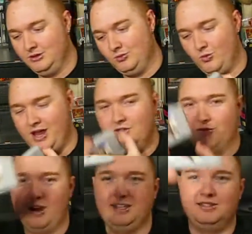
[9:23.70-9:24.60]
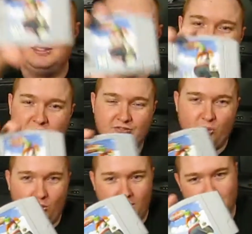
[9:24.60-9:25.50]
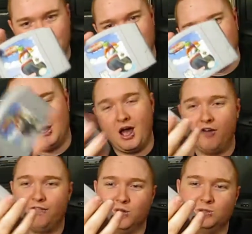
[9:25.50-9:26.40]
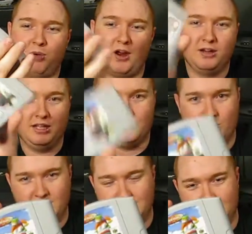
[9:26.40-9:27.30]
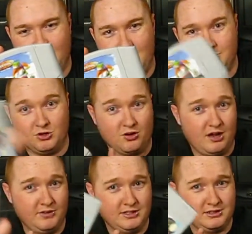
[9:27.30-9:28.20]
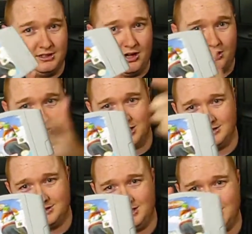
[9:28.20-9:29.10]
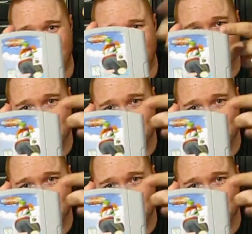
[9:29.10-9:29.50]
Wave Race 64. First party racing game. You're obviously on jet skis.